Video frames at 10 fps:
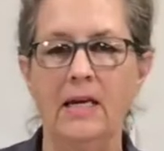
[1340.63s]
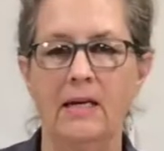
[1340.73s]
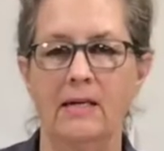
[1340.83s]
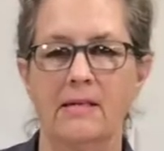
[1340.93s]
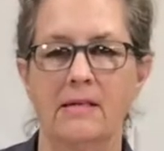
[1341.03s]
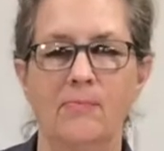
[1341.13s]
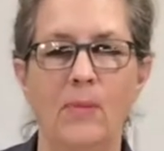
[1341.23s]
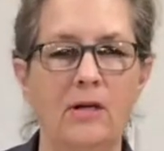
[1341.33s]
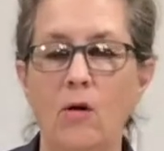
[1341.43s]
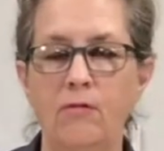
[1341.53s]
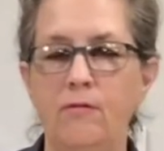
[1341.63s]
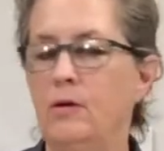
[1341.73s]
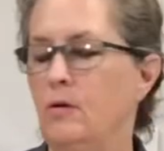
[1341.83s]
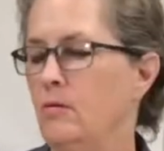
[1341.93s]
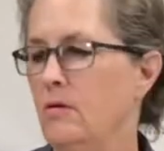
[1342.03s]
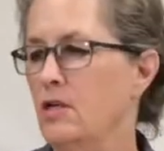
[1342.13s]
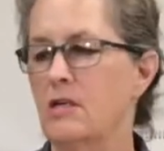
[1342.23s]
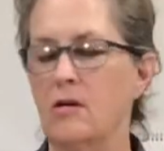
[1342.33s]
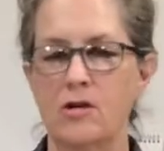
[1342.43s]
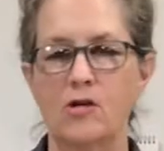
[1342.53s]
Yeah, but no food,
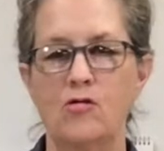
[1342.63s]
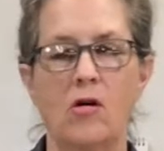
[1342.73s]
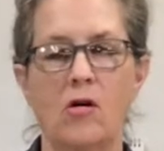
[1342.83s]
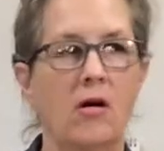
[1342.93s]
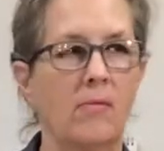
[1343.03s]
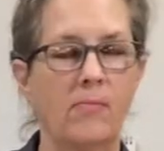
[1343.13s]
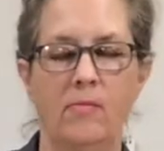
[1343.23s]
just or straw.